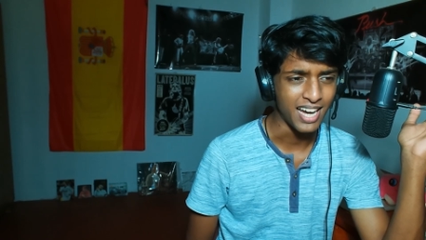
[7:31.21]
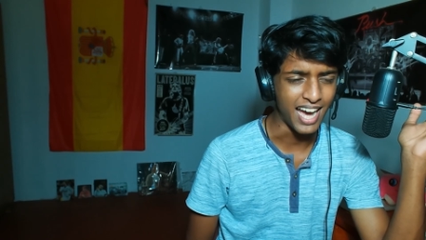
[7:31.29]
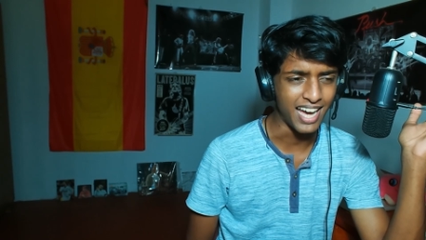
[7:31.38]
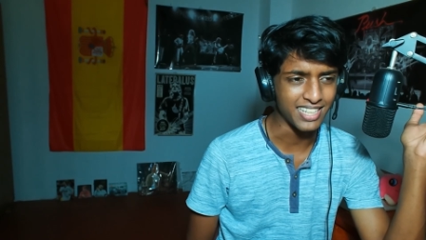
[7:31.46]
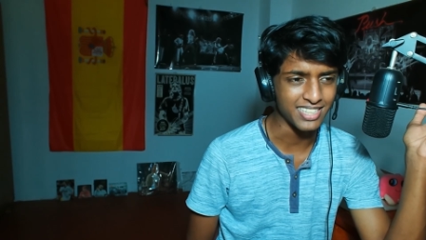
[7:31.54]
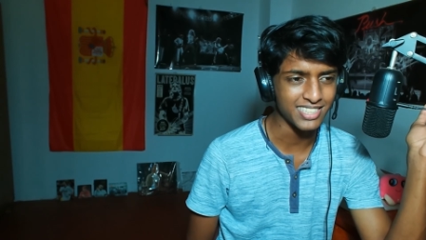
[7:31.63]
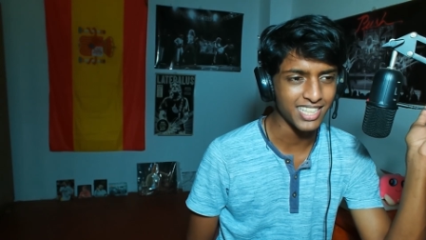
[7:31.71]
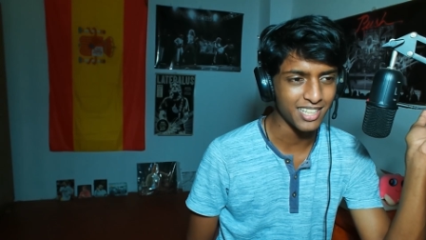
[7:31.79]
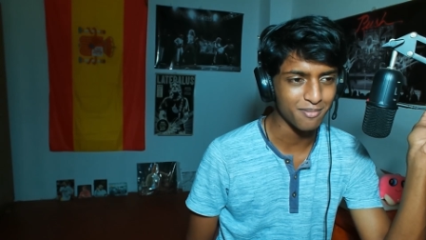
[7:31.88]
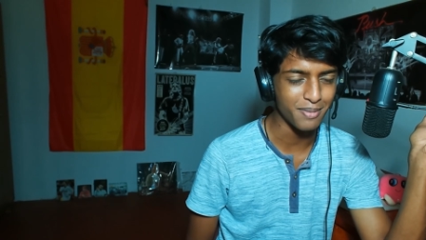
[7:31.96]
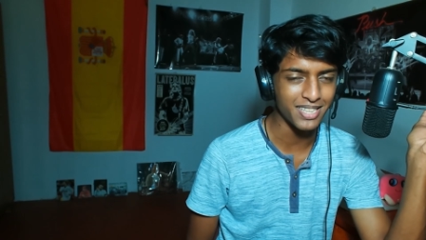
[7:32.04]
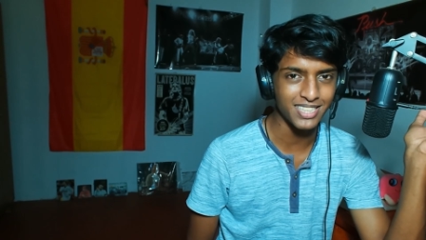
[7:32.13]
and they
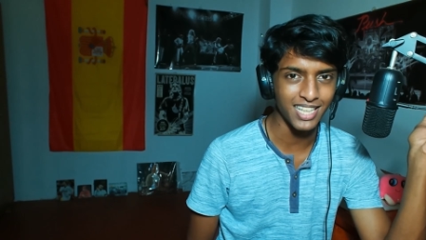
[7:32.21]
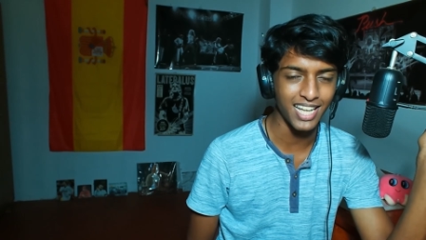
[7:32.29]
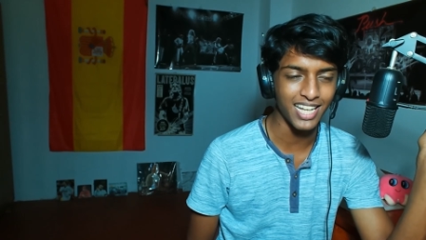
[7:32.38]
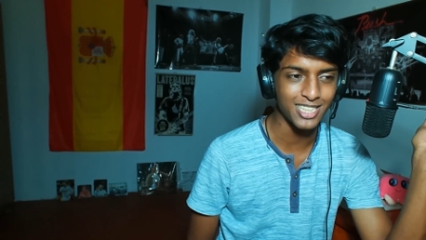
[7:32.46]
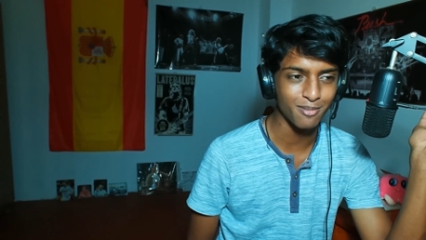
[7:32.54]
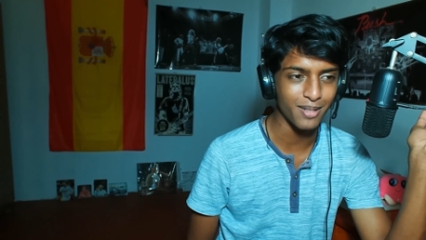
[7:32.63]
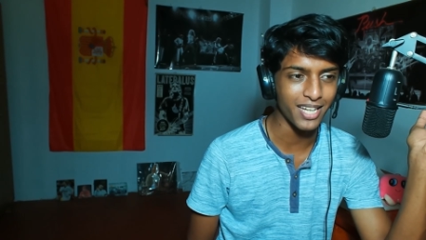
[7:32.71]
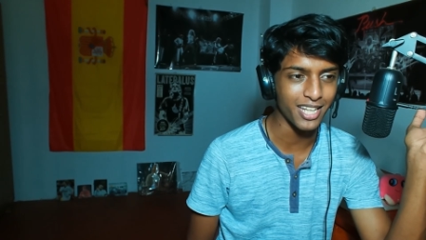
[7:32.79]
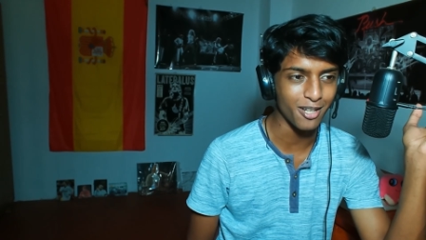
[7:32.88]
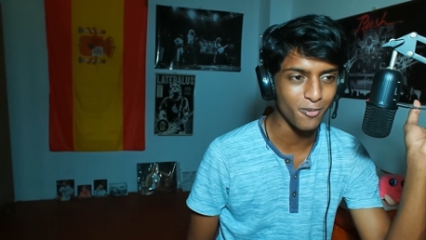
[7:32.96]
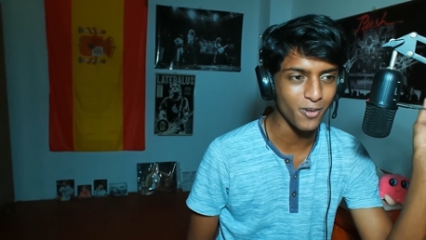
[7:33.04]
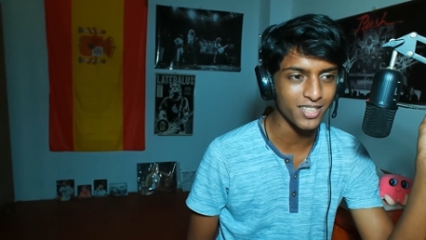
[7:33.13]
are basically
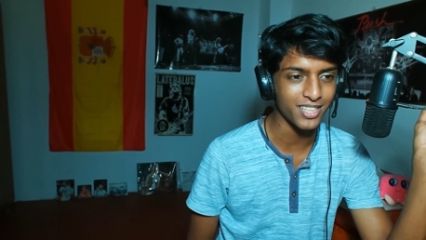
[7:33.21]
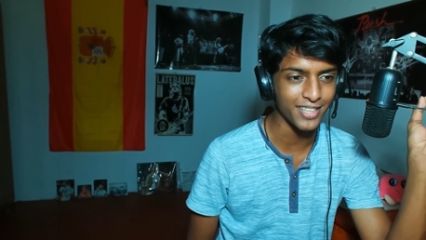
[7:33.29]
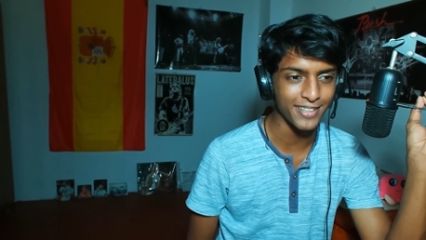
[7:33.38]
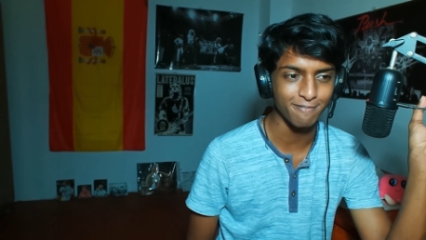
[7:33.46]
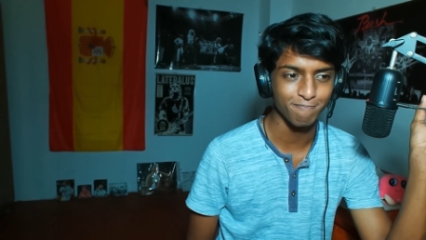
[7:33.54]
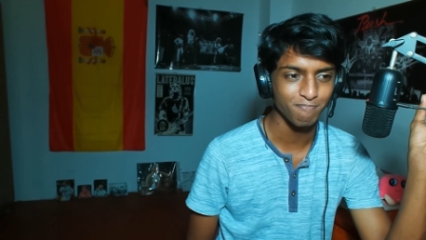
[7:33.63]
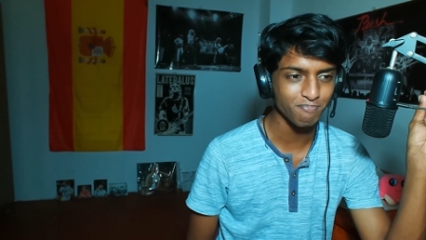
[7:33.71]
explaining what the